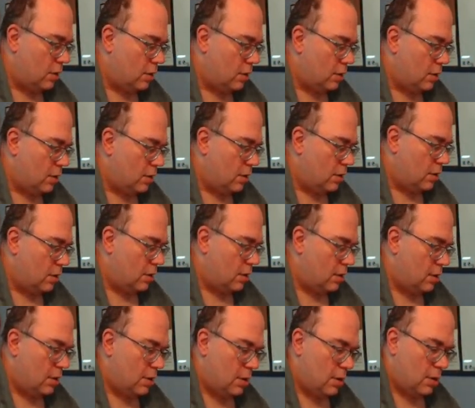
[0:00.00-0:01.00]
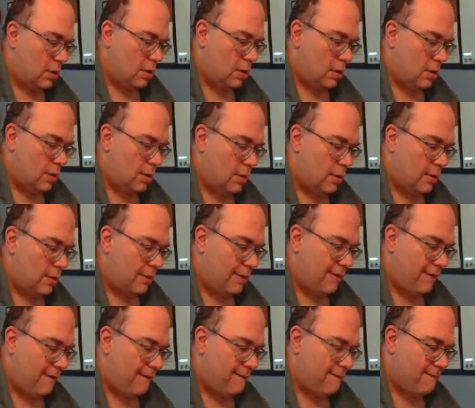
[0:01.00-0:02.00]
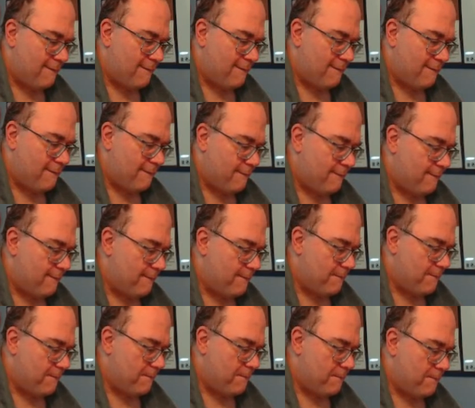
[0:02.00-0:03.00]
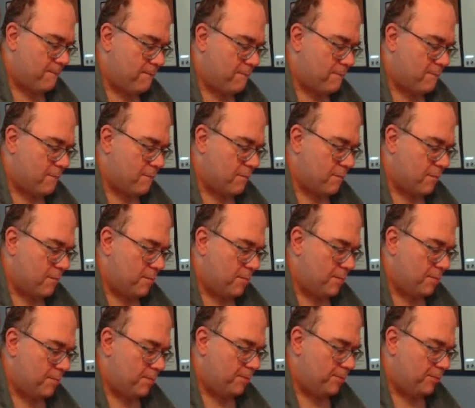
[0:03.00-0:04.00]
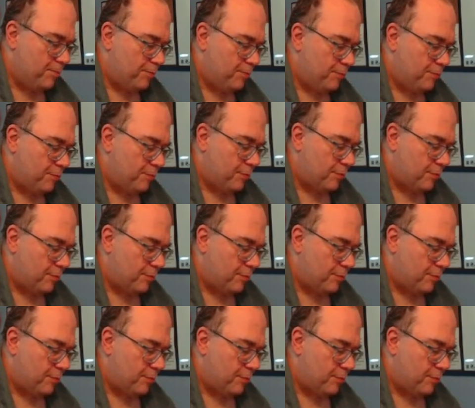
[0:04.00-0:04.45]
(no one is talking)